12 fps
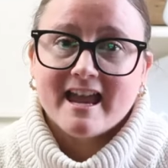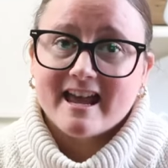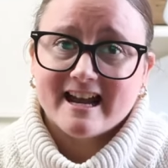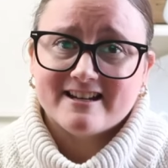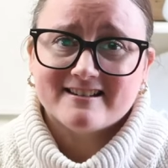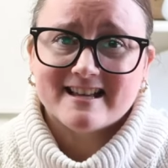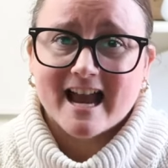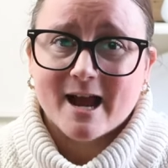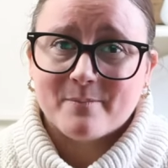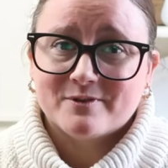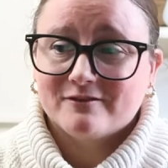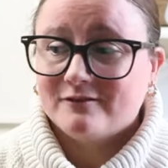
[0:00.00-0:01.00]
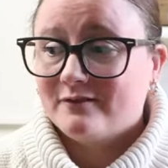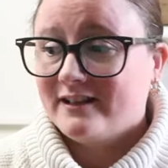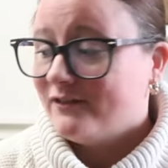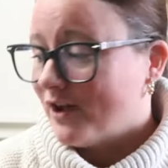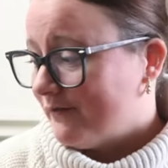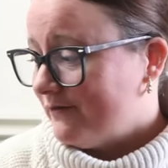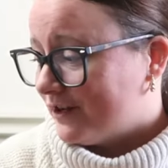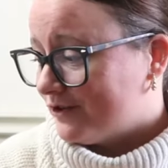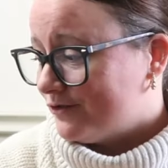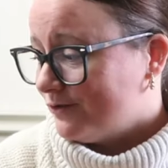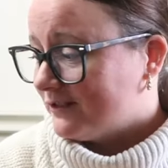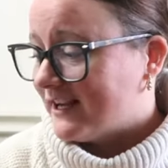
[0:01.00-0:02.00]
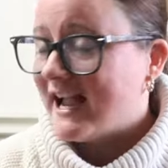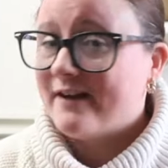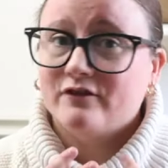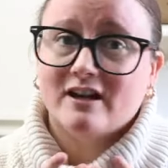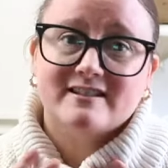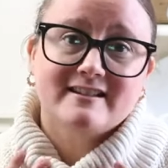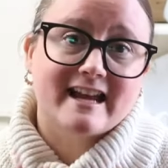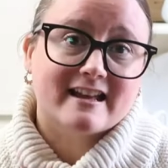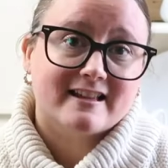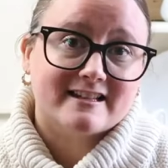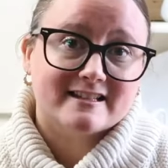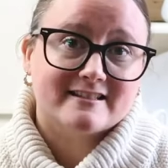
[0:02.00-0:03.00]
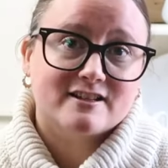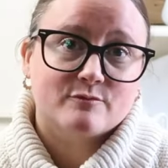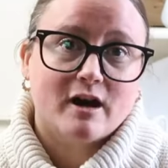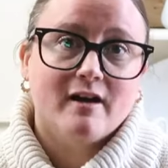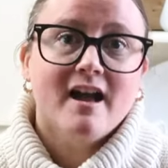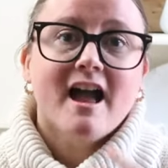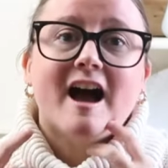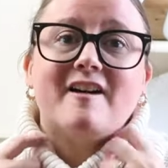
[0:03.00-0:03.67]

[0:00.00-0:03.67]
And I just absolutely love their jewelry. I have lots of necklaces as well.